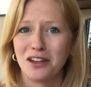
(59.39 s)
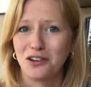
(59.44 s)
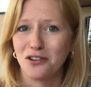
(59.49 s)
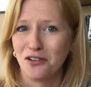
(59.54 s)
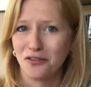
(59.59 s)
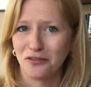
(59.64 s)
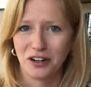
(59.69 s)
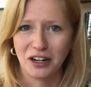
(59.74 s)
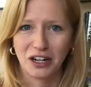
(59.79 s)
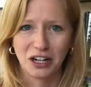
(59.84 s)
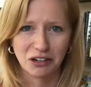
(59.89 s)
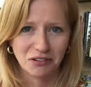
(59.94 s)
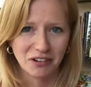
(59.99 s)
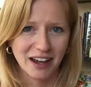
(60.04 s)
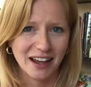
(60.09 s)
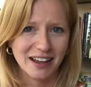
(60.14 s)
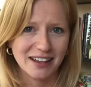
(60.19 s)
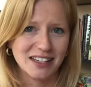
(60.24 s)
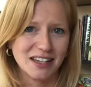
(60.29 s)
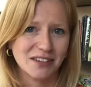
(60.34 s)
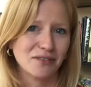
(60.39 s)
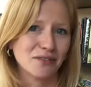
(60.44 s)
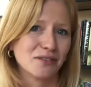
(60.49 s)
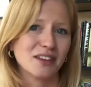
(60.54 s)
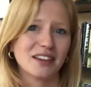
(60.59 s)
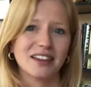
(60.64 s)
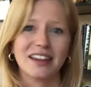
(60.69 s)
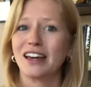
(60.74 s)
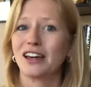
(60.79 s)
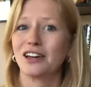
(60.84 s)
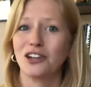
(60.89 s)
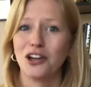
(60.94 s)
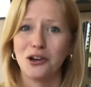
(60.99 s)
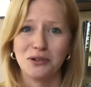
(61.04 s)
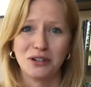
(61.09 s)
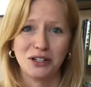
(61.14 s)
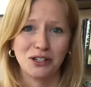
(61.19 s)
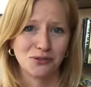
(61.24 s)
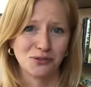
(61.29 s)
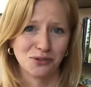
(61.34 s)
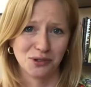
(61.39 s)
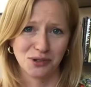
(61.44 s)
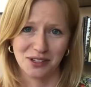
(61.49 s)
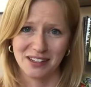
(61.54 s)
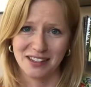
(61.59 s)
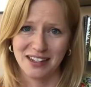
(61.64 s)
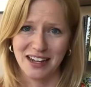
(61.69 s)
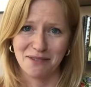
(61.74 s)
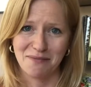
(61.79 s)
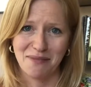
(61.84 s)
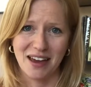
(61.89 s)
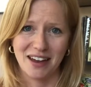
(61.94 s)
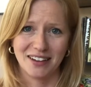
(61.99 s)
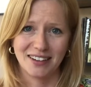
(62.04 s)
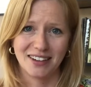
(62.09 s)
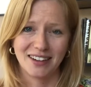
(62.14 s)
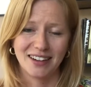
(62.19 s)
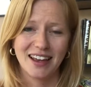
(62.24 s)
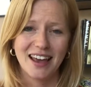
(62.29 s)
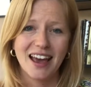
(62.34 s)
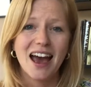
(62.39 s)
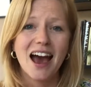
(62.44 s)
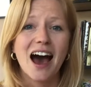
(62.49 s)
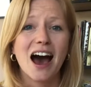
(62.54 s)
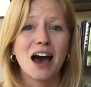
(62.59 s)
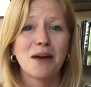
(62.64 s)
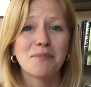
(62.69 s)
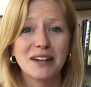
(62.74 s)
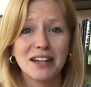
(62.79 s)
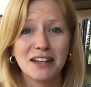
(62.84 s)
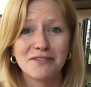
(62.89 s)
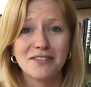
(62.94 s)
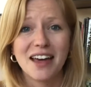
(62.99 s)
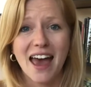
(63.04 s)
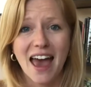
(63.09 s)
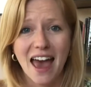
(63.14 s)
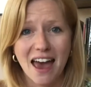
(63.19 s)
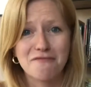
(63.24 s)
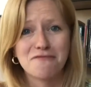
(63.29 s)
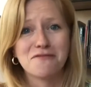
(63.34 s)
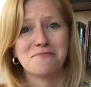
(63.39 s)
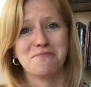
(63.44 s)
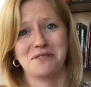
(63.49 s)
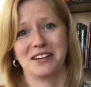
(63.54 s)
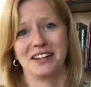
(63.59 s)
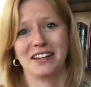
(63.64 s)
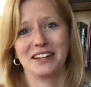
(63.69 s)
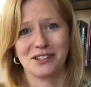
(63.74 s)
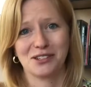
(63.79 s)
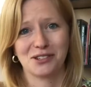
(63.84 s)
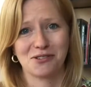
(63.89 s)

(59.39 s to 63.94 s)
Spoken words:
not very creative and think they can only draw stick men. I believe that everybody is